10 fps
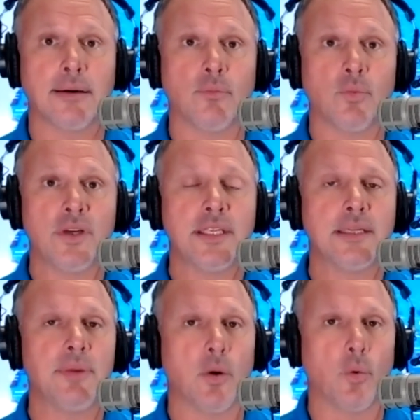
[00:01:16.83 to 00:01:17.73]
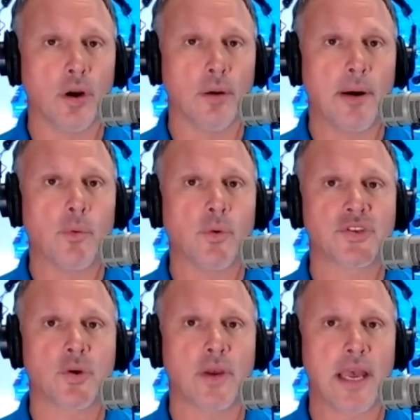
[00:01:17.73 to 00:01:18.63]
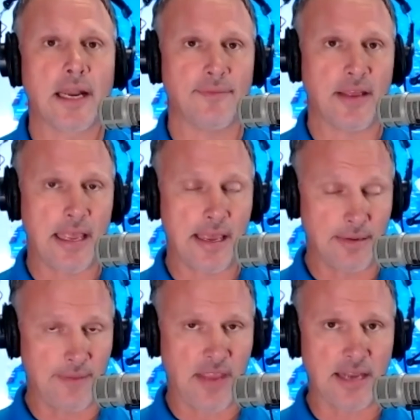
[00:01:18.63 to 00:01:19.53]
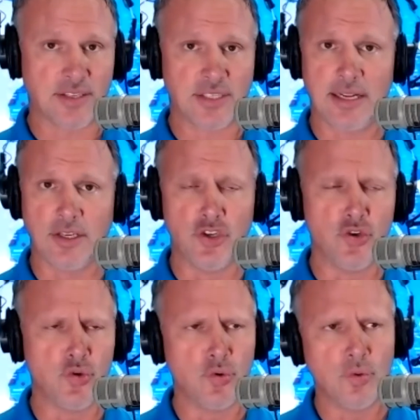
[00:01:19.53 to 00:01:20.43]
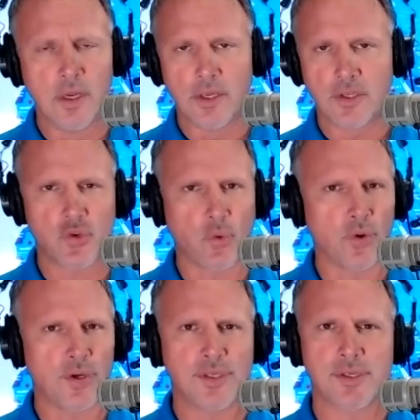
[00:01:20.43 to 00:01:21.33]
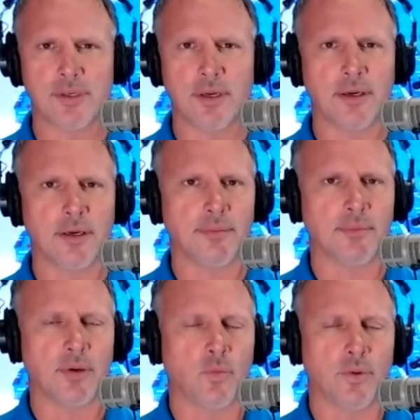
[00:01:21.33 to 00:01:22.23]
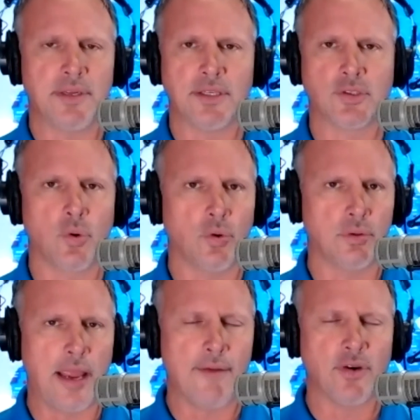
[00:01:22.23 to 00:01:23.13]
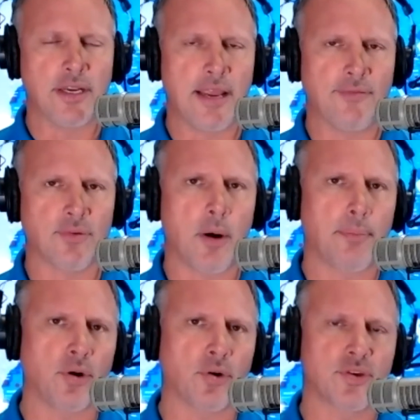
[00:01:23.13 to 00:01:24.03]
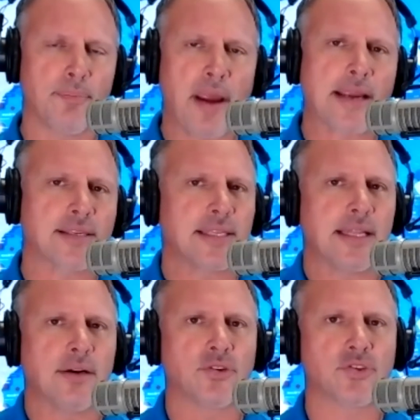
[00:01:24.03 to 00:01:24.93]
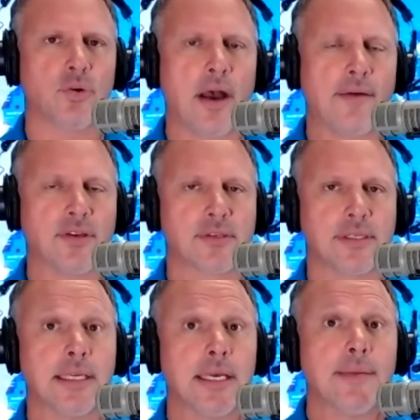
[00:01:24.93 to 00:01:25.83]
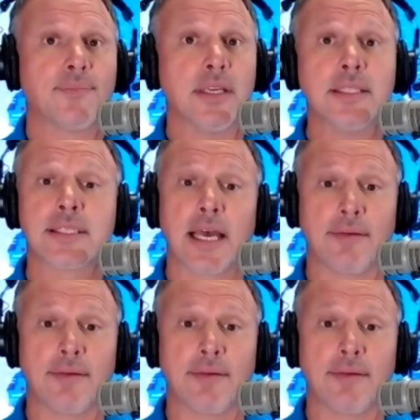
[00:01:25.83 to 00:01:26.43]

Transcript: we need to be aware about what's going on in Afghanistan. And new stories we're being told every day from our partners in Pakistan and also, obviously, inside of